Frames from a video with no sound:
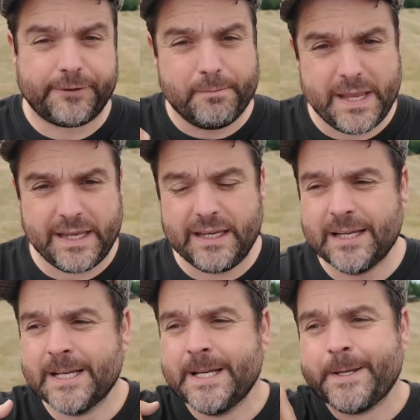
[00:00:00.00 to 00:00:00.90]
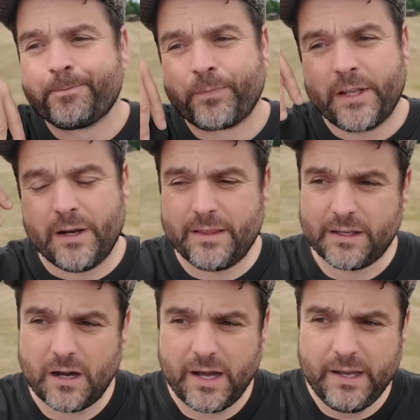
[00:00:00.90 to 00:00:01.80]
For me, the
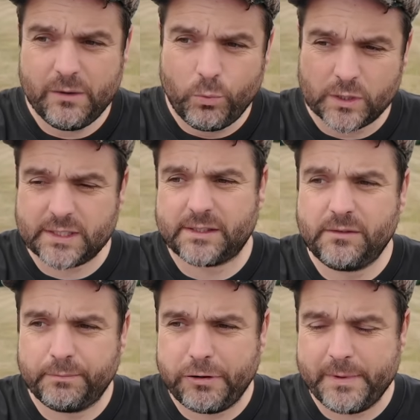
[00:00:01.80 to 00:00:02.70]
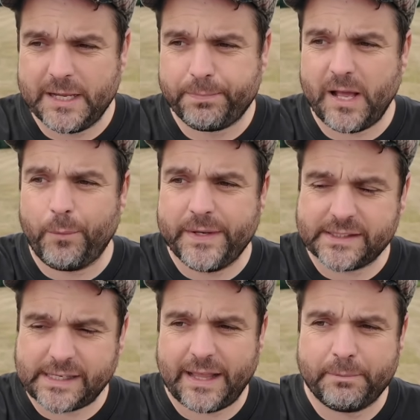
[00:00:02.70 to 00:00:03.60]
guy was a Premier League player, went
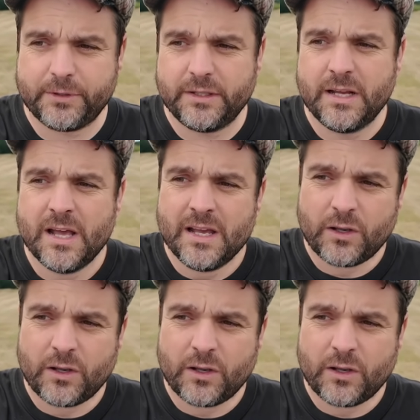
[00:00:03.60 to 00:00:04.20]
to Southampton,